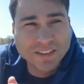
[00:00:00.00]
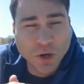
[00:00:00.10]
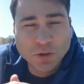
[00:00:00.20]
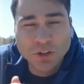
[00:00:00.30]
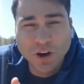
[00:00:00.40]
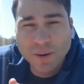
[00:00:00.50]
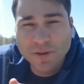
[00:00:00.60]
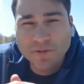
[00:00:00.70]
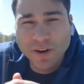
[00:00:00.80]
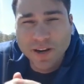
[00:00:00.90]
don't try and
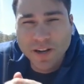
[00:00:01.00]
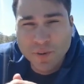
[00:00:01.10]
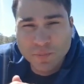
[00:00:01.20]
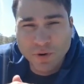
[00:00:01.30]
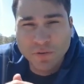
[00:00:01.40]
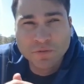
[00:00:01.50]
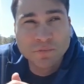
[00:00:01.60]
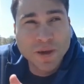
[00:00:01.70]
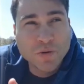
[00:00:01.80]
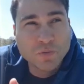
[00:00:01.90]
be funny in improv.
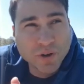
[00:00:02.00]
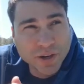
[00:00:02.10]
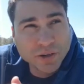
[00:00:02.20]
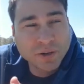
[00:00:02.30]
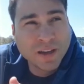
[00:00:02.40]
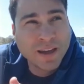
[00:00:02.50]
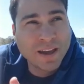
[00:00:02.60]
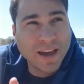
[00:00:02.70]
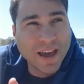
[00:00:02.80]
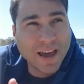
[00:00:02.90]
Be real
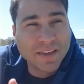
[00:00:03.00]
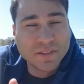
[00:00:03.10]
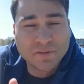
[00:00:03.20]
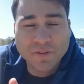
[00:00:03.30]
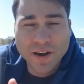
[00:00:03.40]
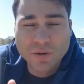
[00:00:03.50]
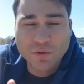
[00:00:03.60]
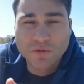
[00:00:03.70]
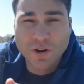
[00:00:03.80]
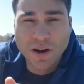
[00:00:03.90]
and the funny
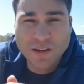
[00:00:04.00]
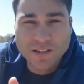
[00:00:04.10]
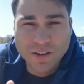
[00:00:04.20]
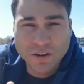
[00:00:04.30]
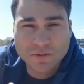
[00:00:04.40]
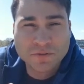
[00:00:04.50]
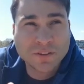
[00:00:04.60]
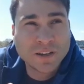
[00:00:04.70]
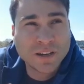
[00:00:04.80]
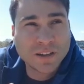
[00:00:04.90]
will find itself.
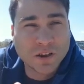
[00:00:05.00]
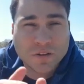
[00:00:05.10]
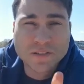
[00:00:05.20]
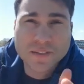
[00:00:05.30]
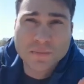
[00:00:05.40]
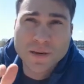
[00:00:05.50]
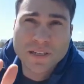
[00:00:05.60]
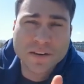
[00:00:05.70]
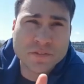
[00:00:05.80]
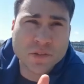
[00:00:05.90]
Like obviously the
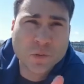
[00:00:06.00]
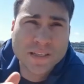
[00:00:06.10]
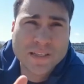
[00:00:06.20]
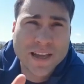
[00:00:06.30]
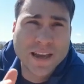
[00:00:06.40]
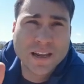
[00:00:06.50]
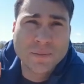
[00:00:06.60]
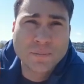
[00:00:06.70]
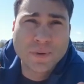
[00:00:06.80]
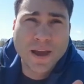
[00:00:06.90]
big difference between
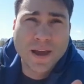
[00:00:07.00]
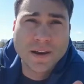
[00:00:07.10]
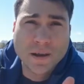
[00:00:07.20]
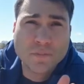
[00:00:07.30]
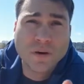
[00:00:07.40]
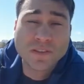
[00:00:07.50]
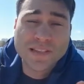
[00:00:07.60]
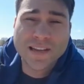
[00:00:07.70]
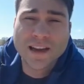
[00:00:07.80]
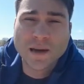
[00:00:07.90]
stand-up and improv
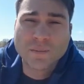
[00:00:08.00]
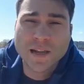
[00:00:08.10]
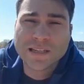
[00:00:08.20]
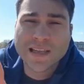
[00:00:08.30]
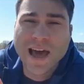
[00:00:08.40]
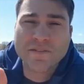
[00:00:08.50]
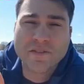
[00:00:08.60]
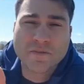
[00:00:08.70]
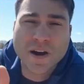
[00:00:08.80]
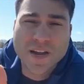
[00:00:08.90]
is stand-up needs to have
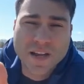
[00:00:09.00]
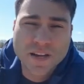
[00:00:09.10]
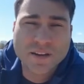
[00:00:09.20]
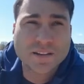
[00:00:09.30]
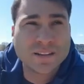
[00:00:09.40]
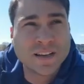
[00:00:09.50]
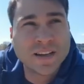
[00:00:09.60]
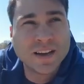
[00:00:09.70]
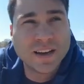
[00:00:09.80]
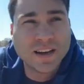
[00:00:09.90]
the funny in it.
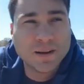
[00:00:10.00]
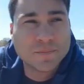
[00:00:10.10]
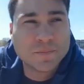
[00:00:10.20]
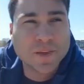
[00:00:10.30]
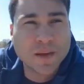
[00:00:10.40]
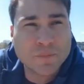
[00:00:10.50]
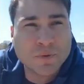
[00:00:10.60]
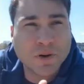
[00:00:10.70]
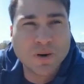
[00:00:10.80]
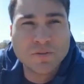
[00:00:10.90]

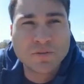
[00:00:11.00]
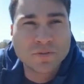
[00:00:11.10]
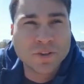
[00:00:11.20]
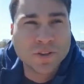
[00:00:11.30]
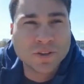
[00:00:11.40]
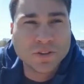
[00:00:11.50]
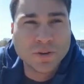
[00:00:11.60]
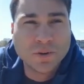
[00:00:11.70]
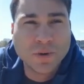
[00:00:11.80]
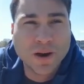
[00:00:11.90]
Improv,
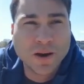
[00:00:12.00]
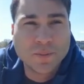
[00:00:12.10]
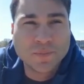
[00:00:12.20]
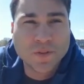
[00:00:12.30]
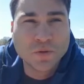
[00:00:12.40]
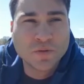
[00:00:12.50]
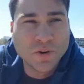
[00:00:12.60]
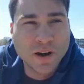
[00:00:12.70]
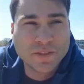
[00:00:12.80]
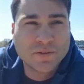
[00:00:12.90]
you'll
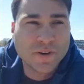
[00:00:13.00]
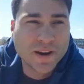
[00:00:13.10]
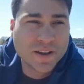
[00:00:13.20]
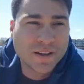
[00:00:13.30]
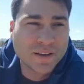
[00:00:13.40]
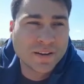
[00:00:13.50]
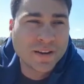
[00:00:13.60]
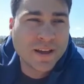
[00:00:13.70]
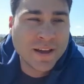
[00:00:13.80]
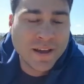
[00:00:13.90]
find the funny, and